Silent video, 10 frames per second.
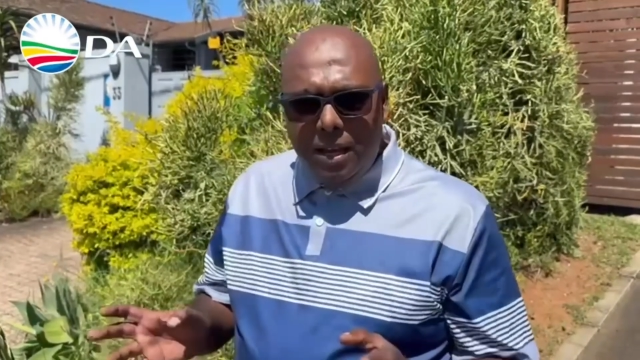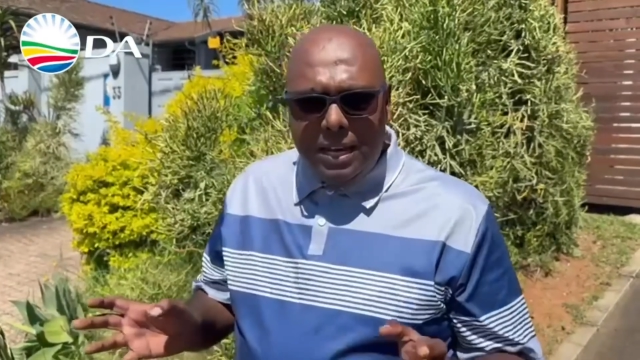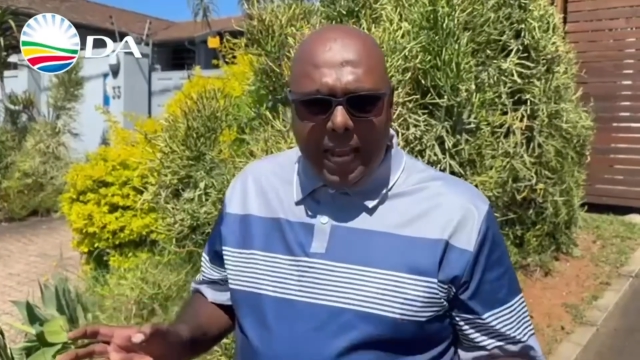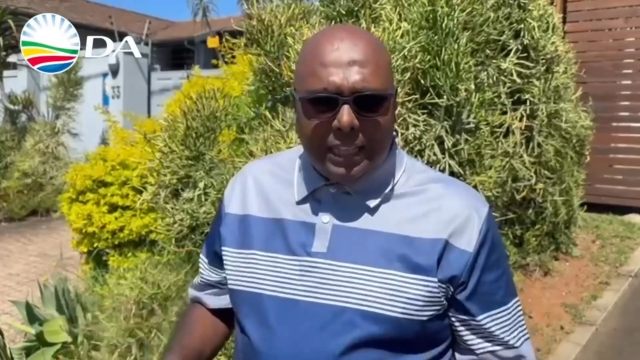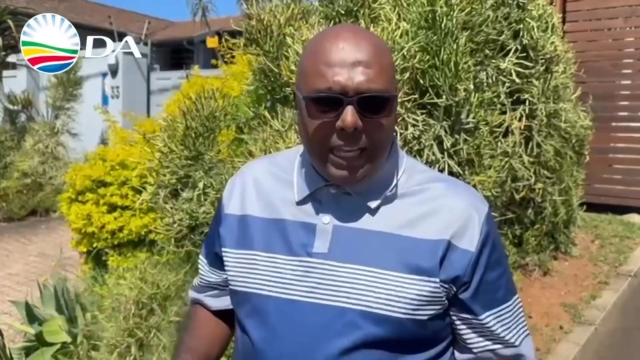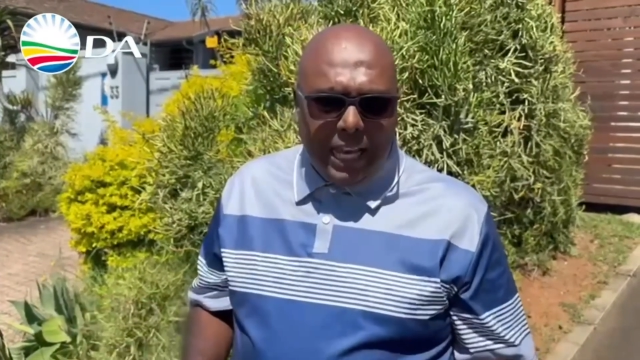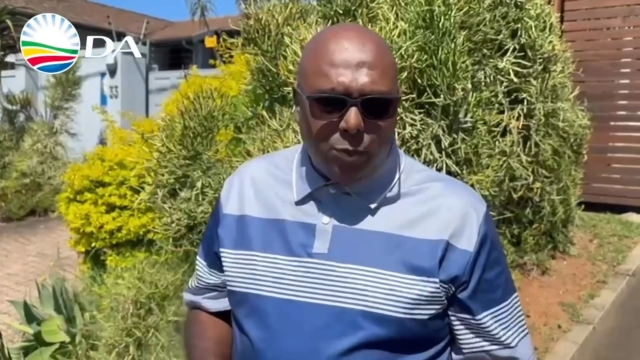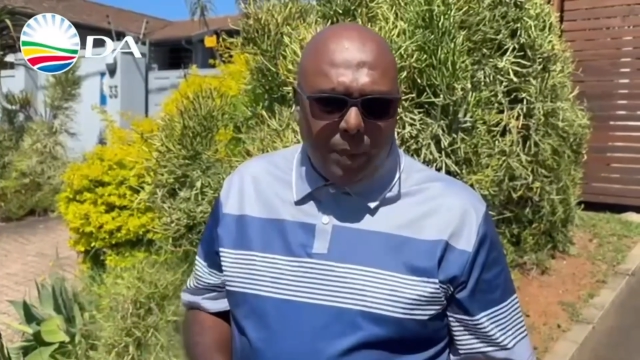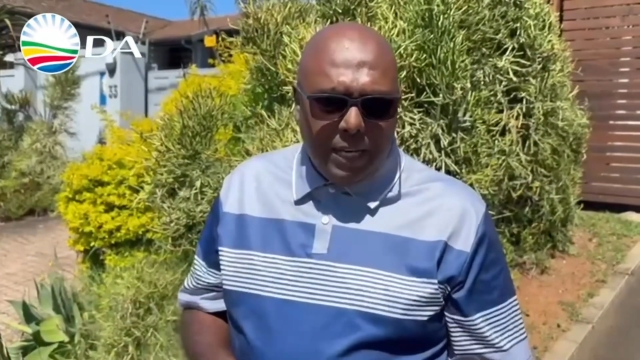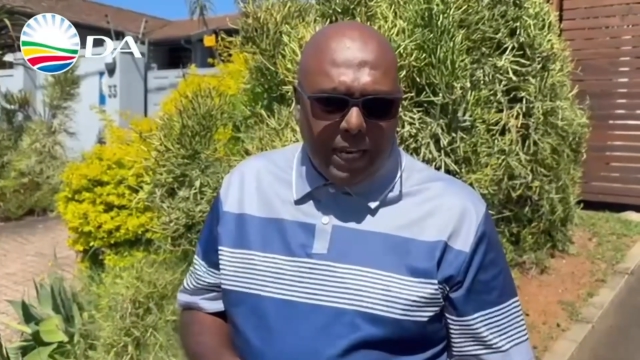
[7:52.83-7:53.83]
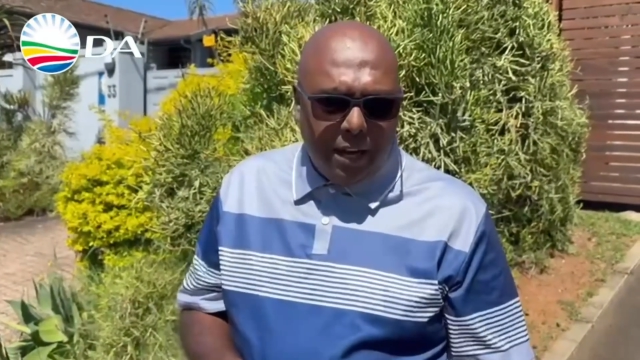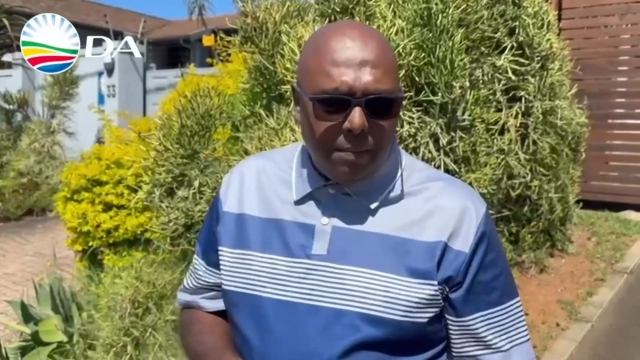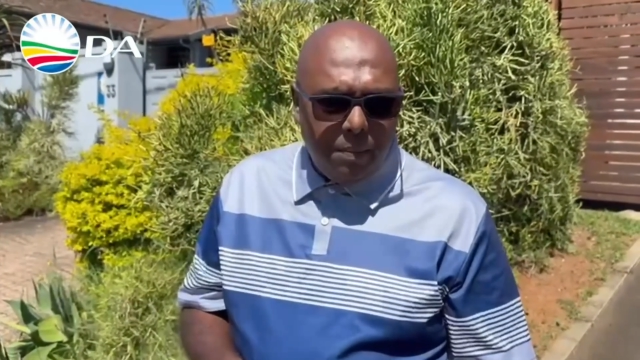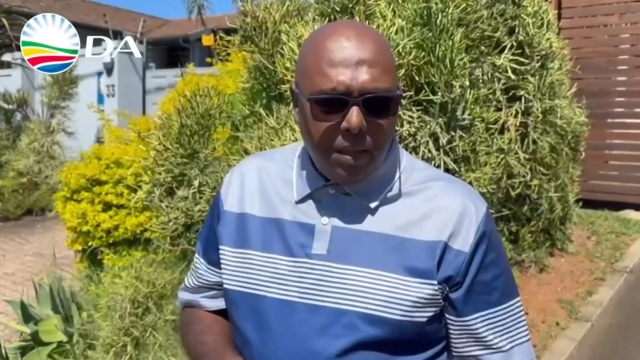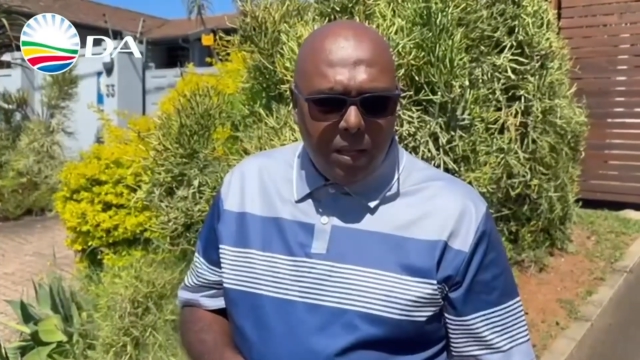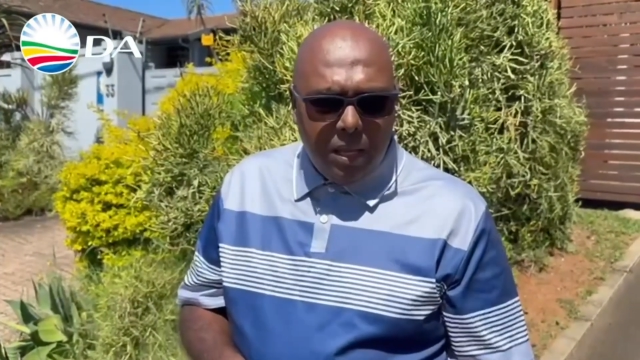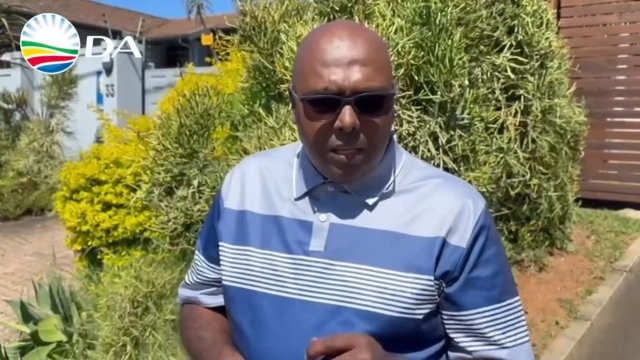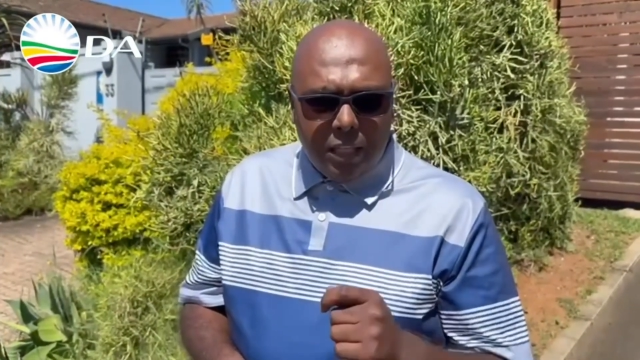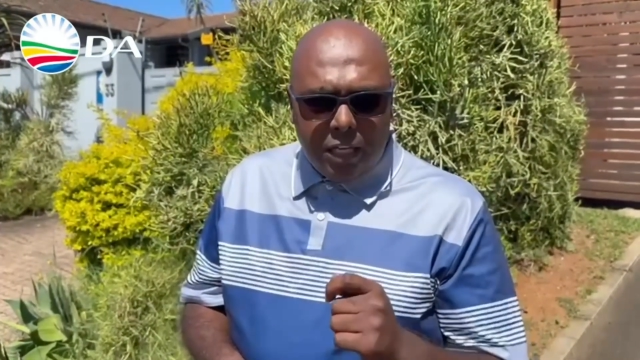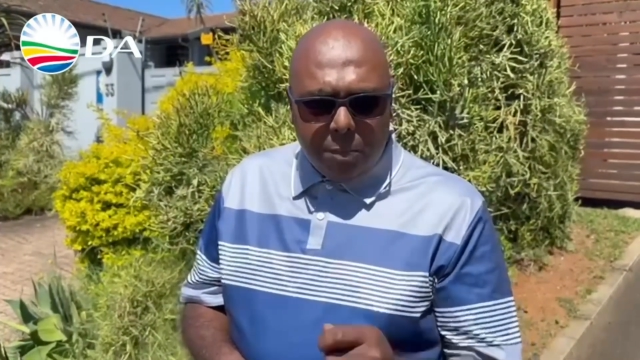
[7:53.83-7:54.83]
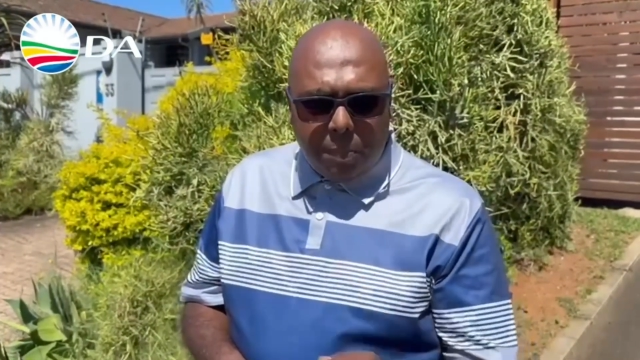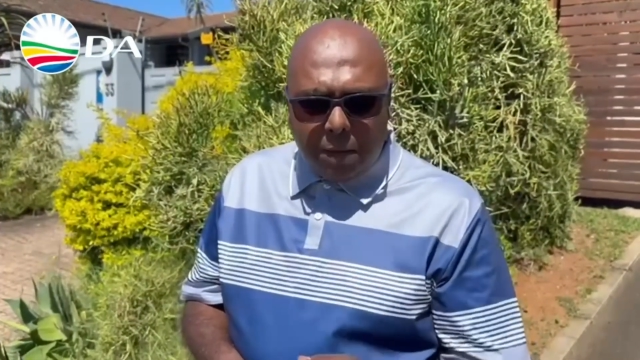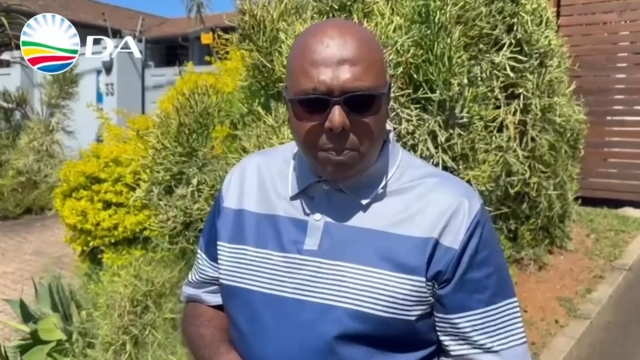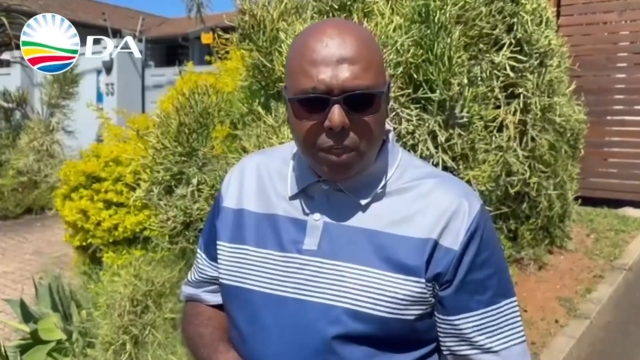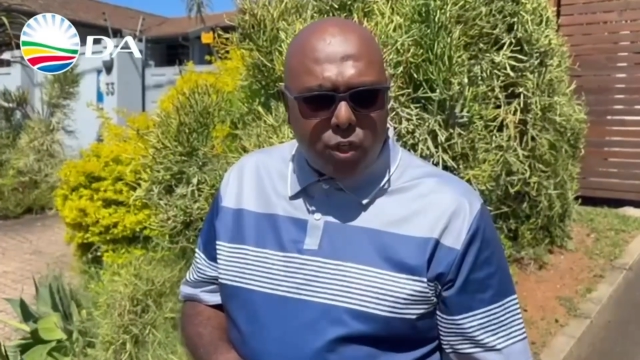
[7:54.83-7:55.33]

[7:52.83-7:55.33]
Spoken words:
Nothing has been done. The department